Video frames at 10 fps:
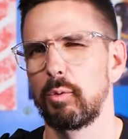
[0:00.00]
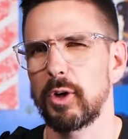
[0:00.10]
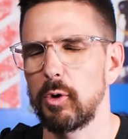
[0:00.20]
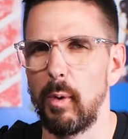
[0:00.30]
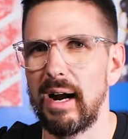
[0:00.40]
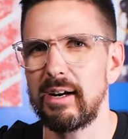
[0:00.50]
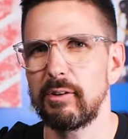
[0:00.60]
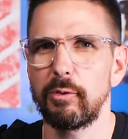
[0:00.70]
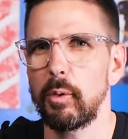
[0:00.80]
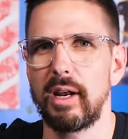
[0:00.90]

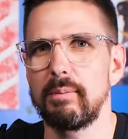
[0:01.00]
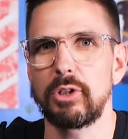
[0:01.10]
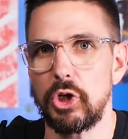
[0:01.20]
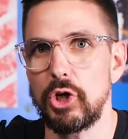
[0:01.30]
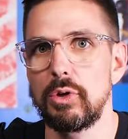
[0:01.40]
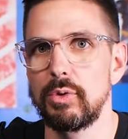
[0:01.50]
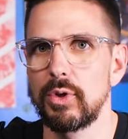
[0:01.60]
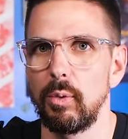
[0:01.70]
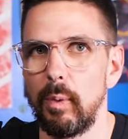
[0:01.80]
required for him to choose